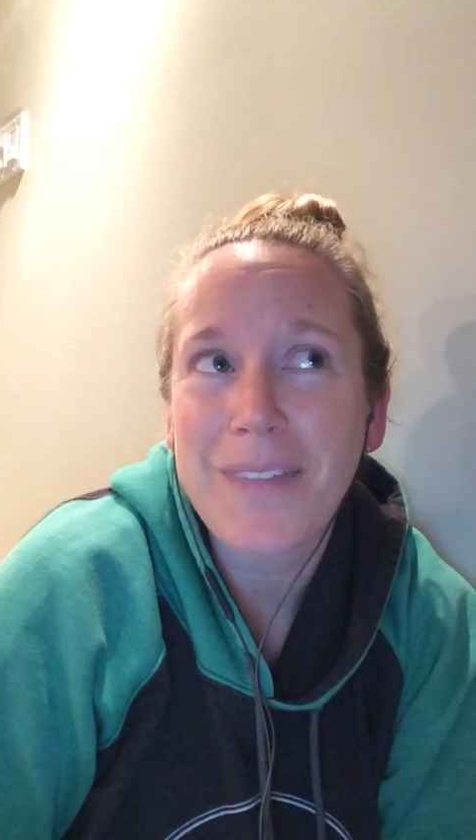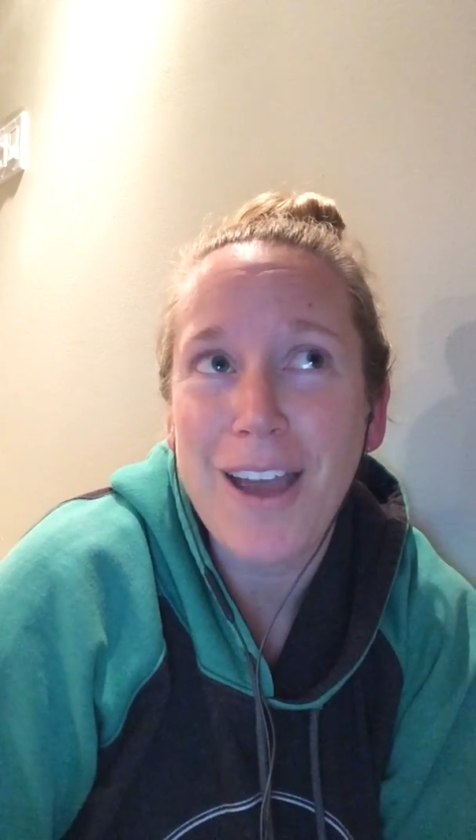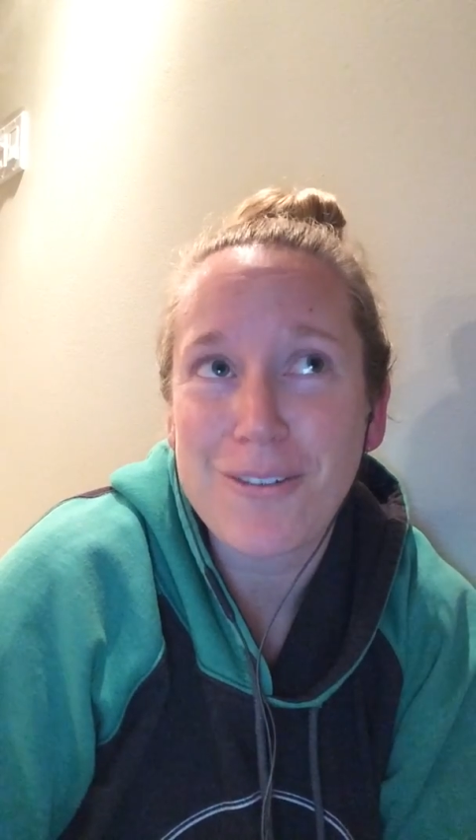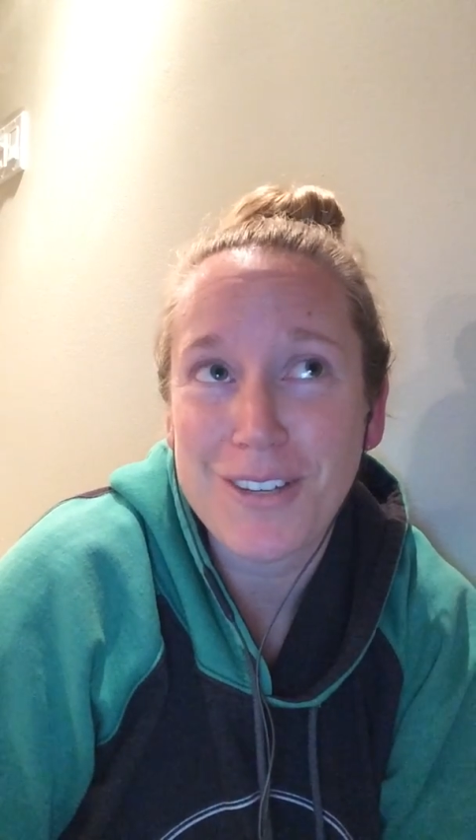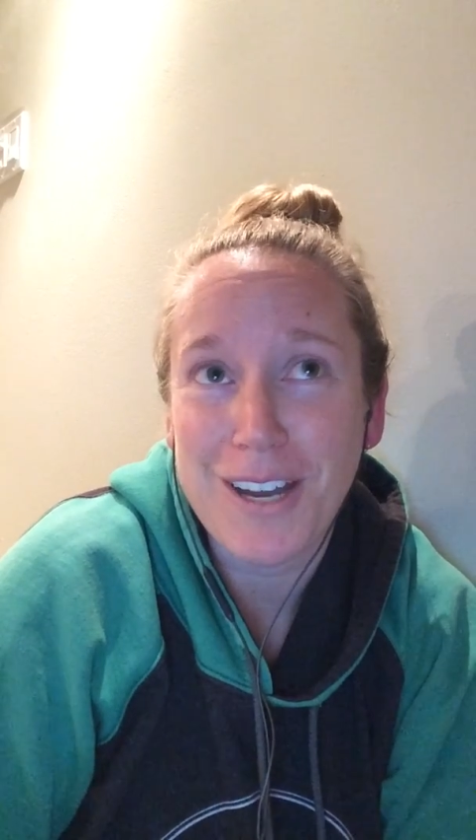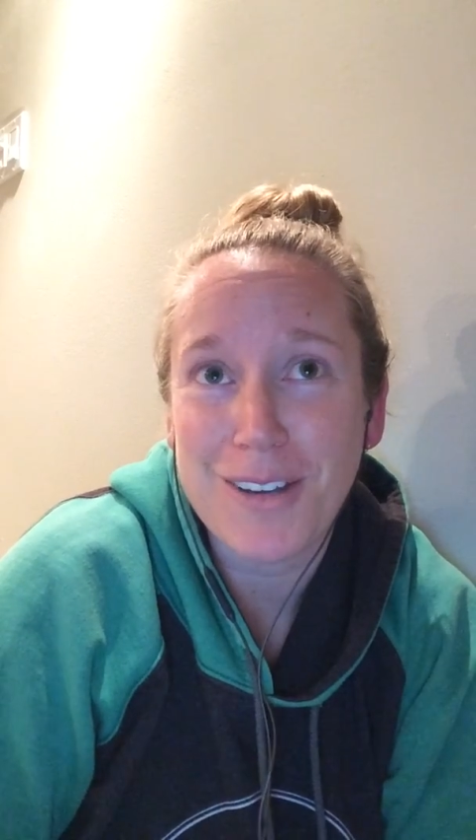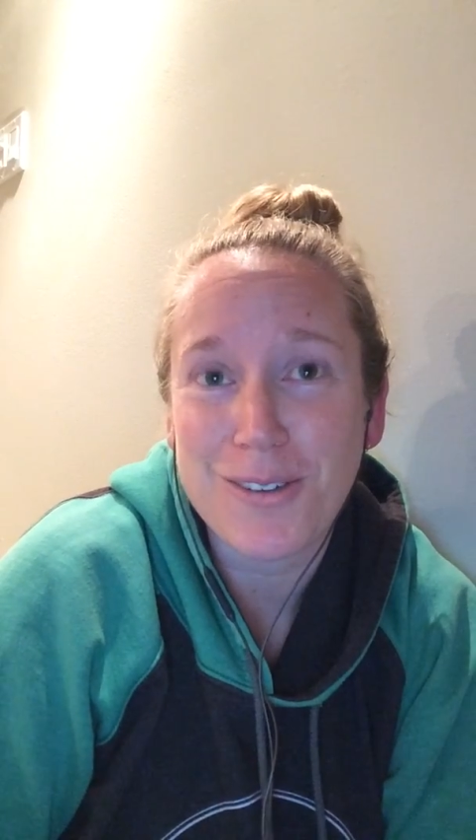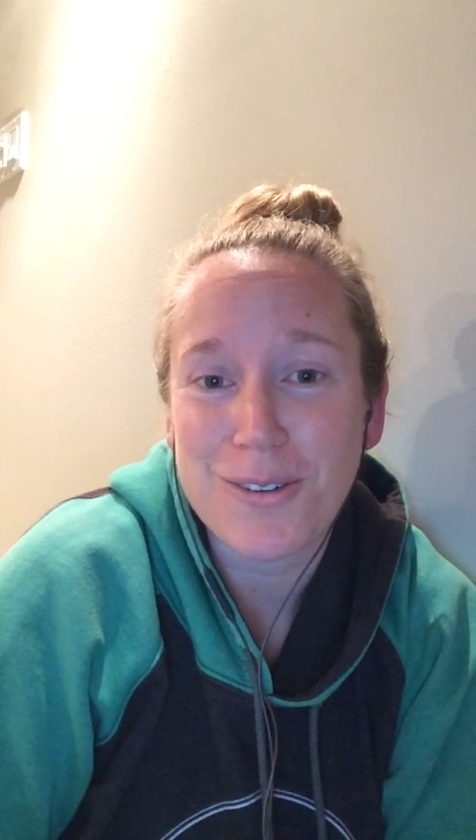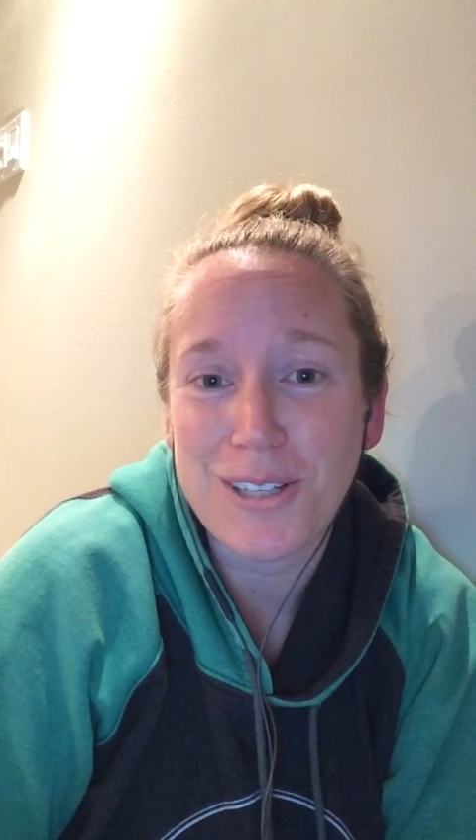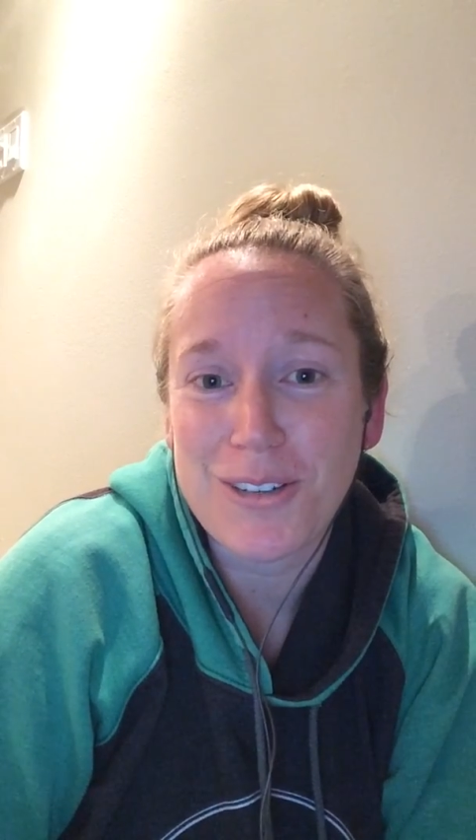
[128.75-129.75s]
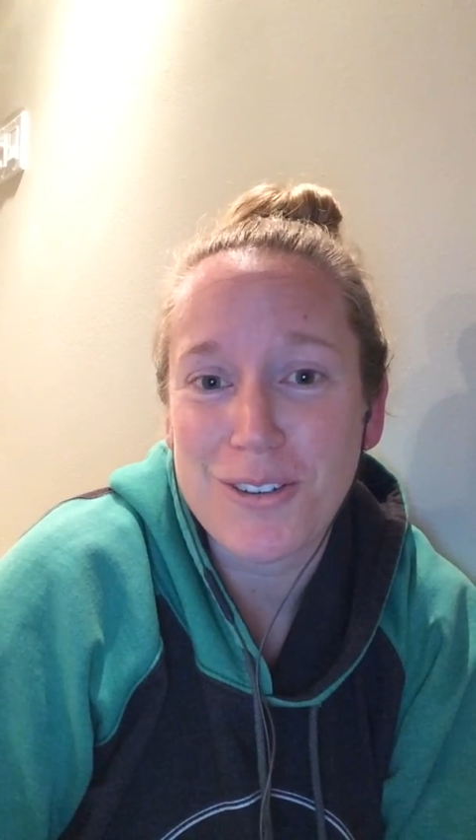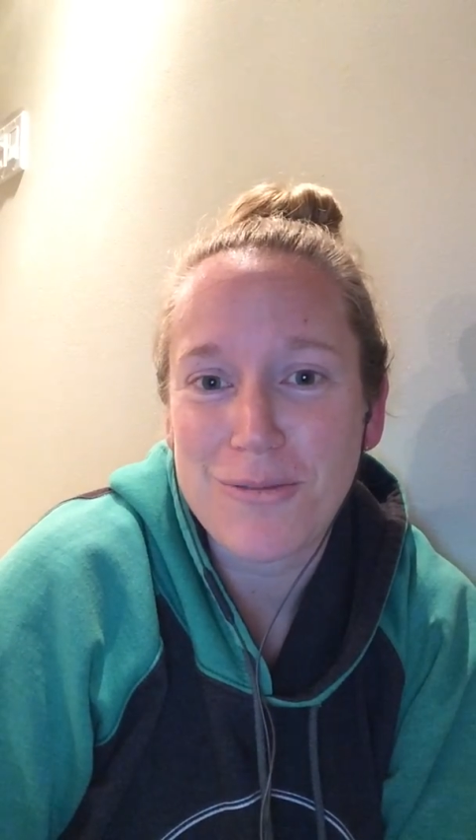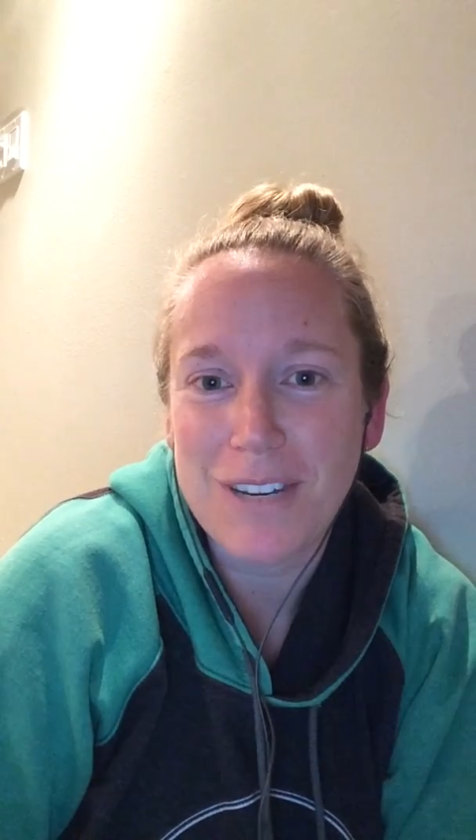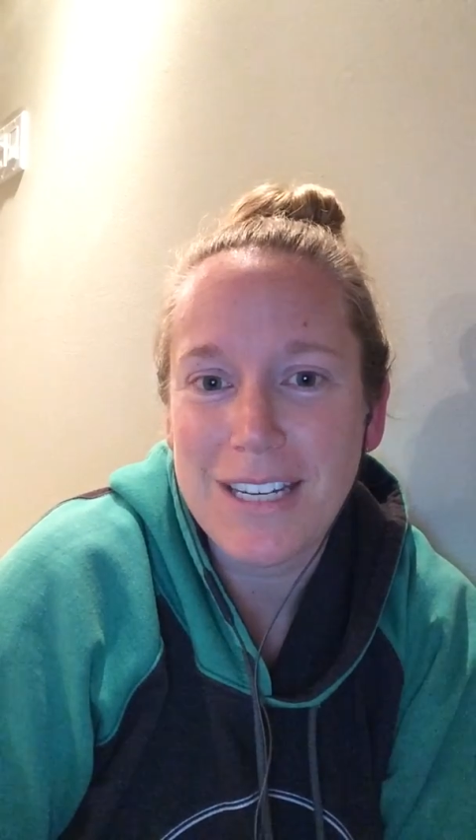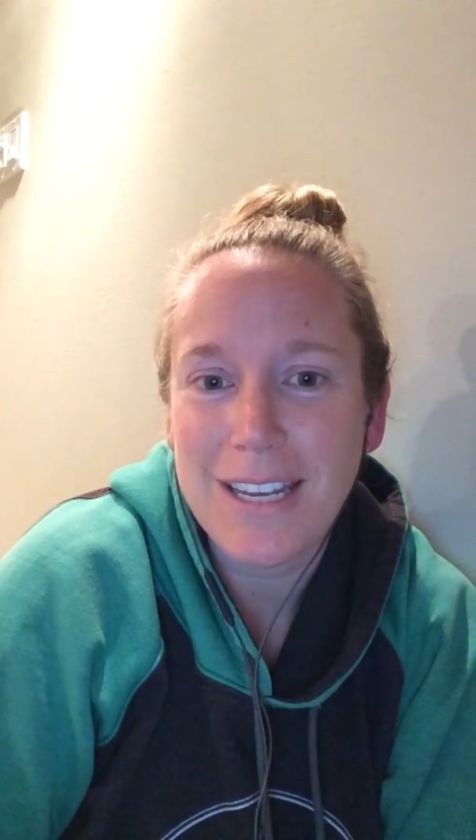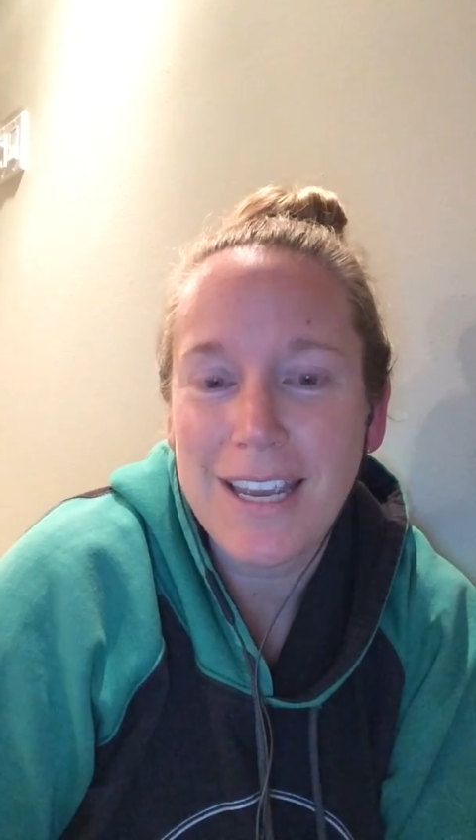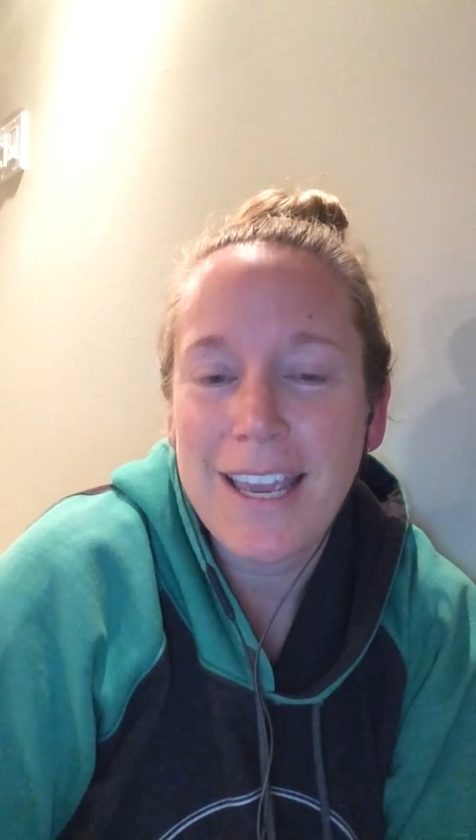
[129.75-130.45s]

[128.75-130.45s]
How Do Dinosaurs Learn to Read?